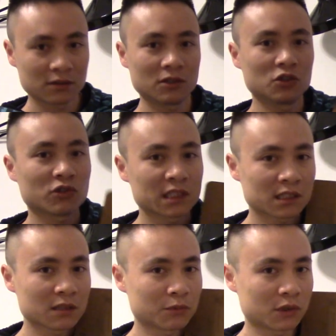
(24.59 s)
drawing
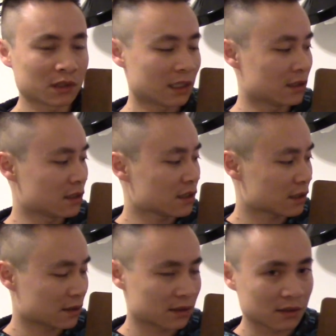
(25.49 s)
clipboard like
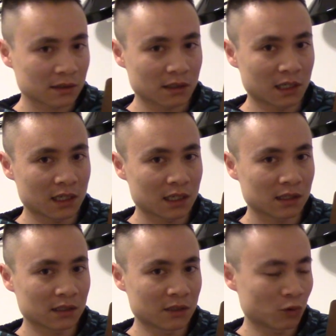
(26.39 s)
this
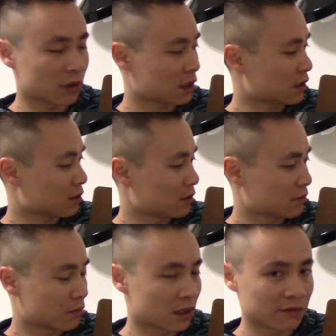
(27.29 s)
and it works
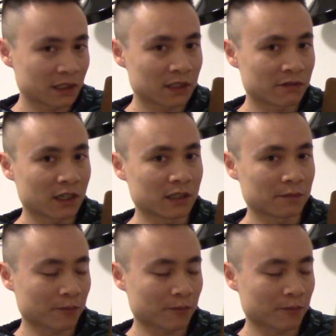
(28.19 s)
perfectly fine.